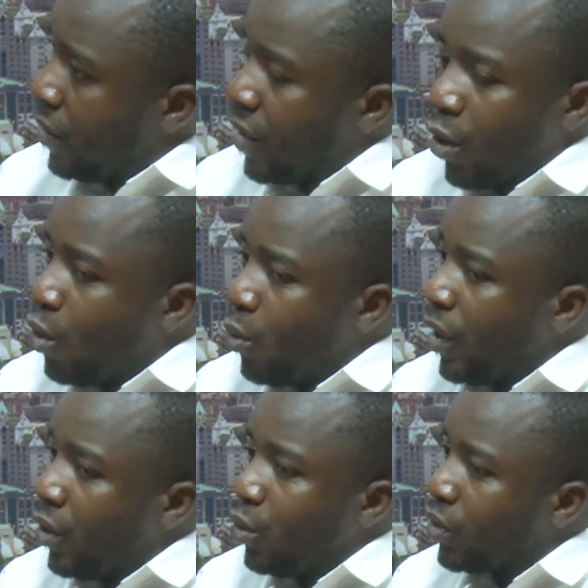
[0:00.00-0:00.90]
The law
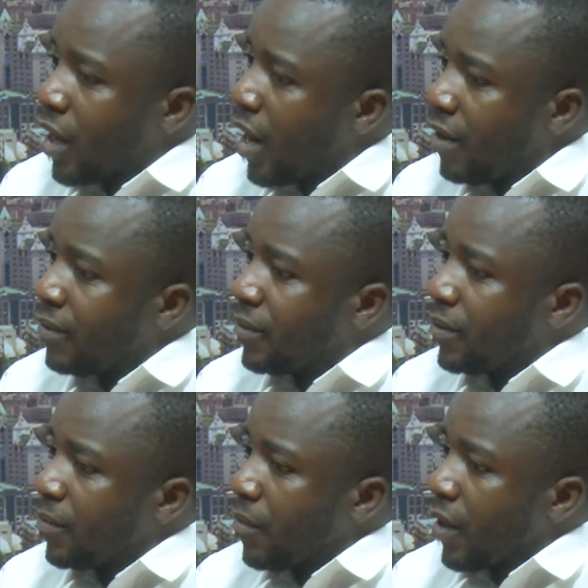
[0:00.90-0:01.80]
will not have
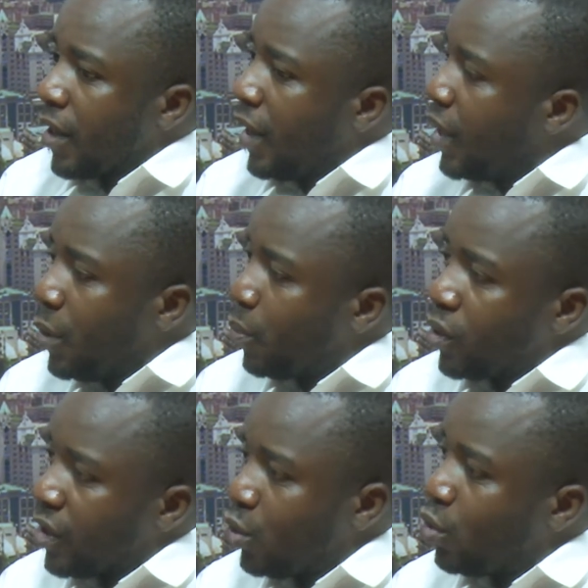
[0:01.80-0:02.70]
any
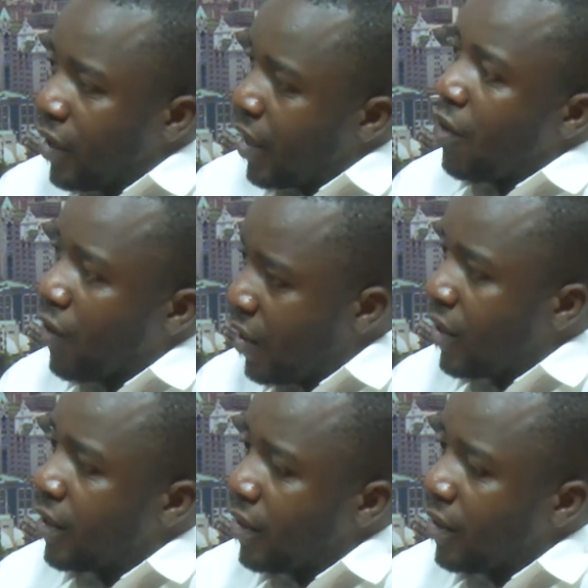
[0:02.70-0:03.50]
position in our